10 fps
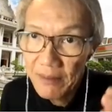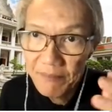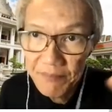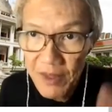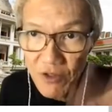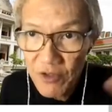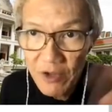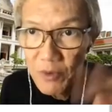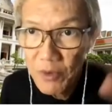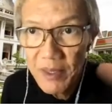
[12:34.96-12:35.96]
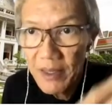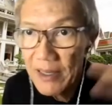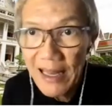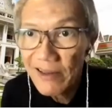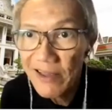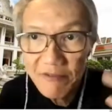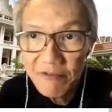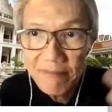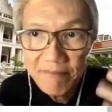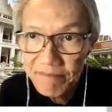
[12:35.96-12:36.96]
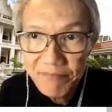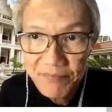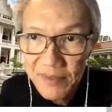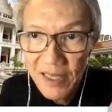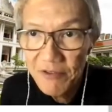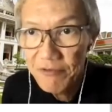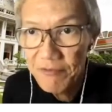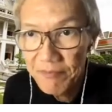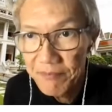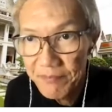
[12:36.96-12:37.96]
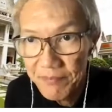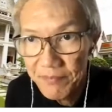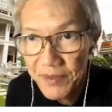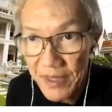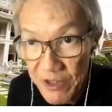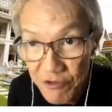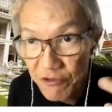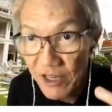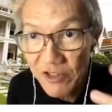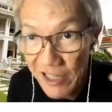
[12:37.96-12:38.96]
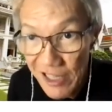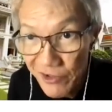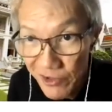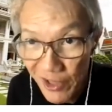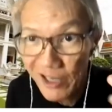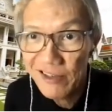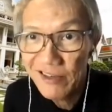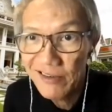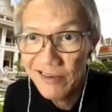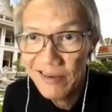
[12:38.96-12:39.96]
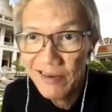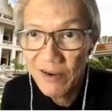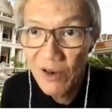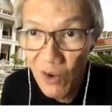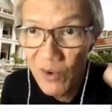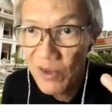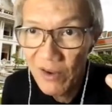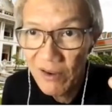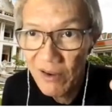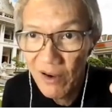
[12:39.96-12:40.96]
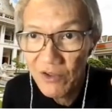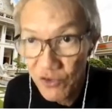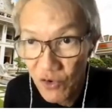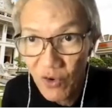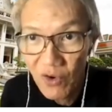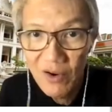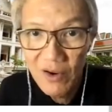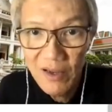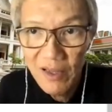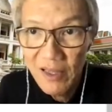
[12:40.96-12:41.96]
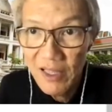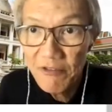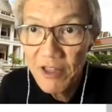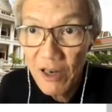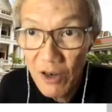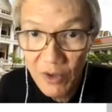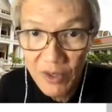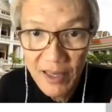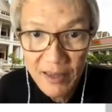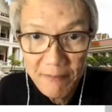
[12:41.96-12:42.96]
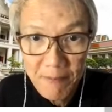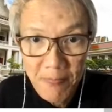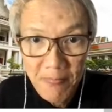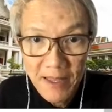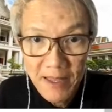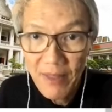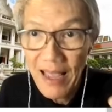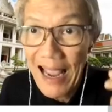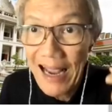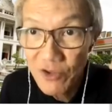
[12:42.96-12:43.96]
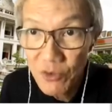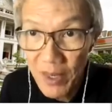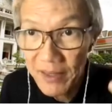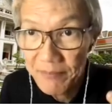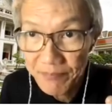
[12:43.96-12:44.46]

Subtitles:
This stage will be inactive if the instruction is not load or store. If it load, then it activates